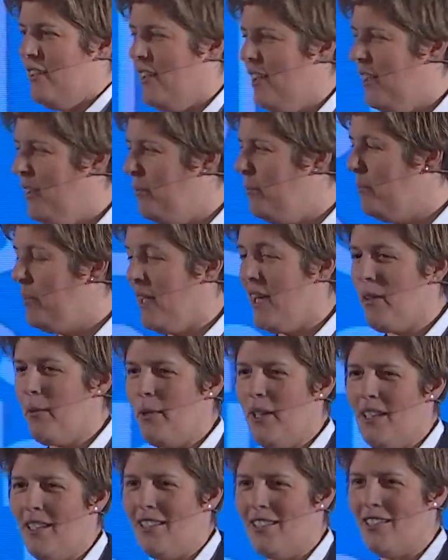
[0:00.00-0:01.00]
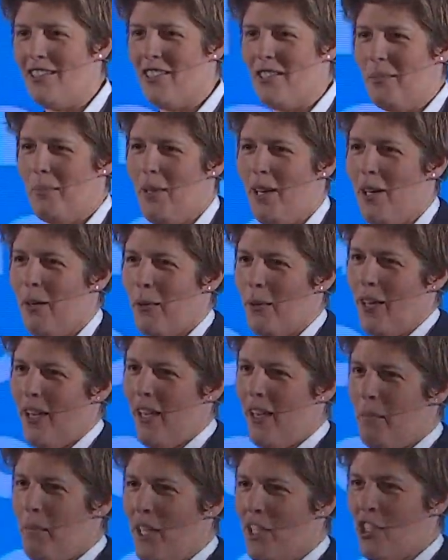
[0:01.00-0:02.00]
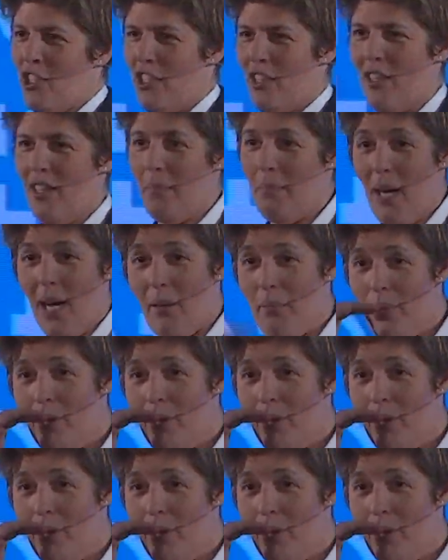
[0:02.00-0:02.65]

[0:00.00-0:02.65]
By the way, this is the part where I mentioned that my